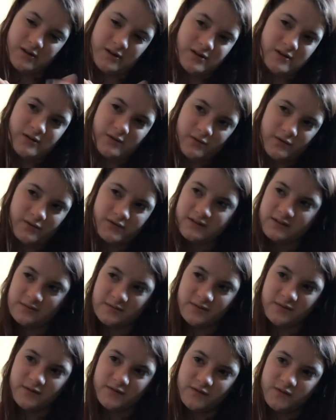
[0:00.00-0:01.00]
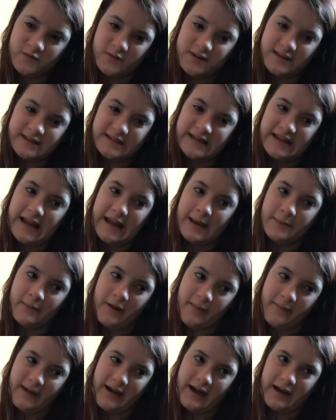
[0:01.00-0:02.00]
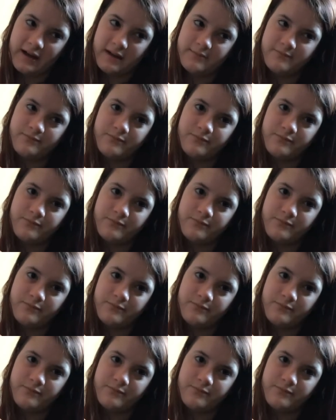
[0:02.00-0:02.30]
or some sort of sweets in my bag,